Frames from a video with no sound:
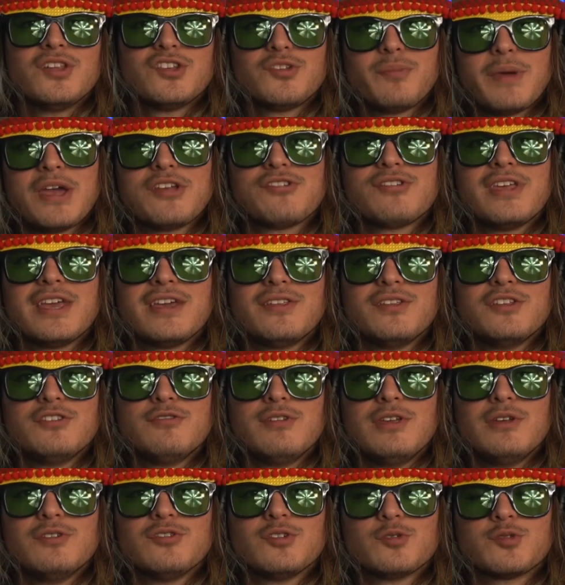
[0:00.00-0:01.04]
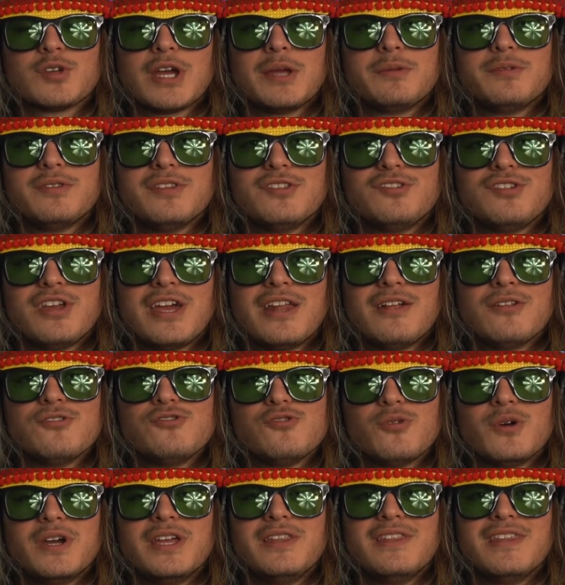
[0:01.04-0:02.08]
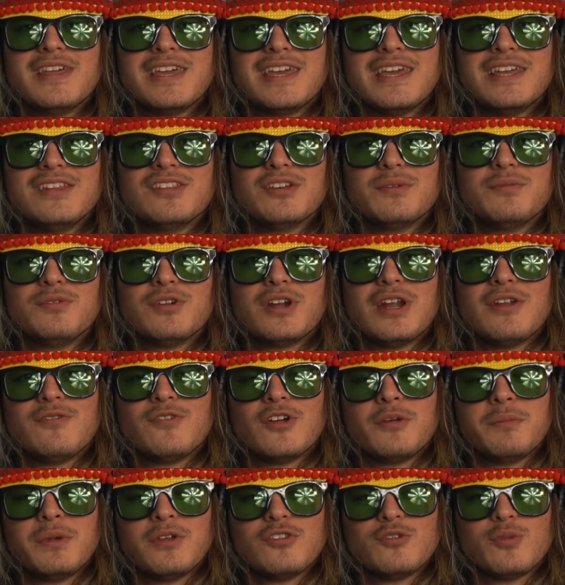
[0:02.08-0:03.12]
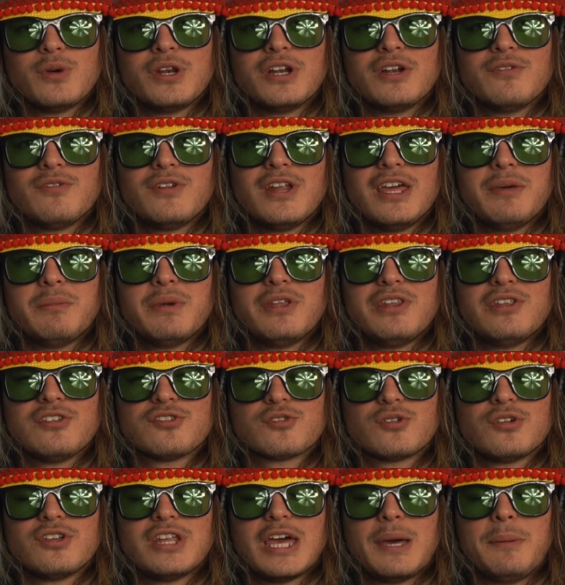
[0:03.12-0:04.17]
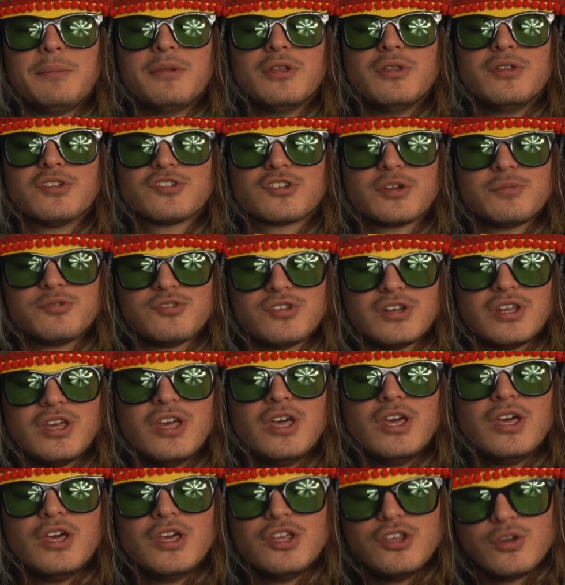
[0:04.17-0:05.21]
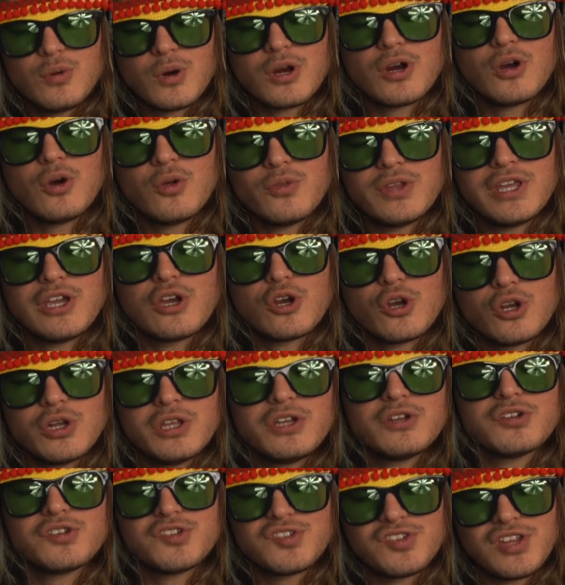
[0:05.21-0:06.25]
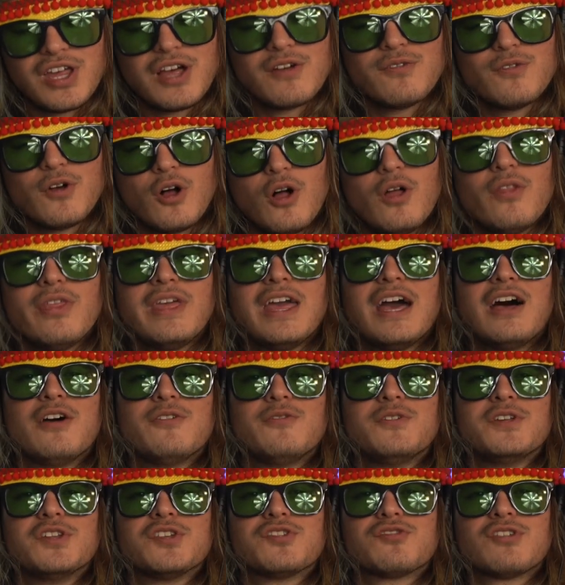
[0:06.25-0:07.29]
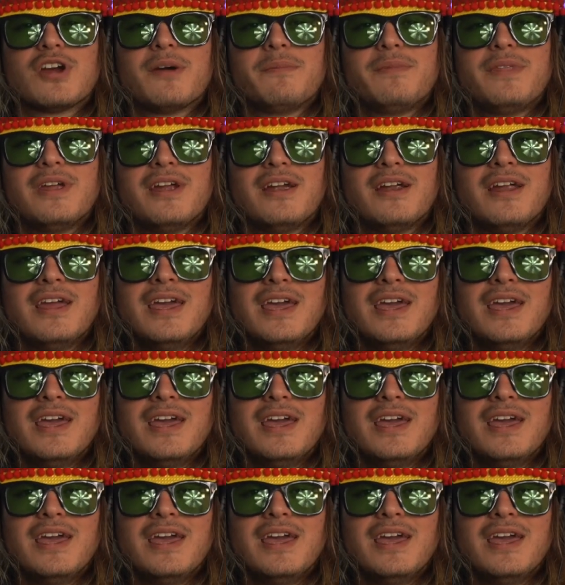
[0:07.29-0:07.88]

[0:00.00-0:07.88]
smash a like in this video, subscribe to the channel, join the kingdom. If you're not already, follow me on Twitter. If you're not, in my Discord down below in the description. You are only hurting yourself. All the alpha is dropped there.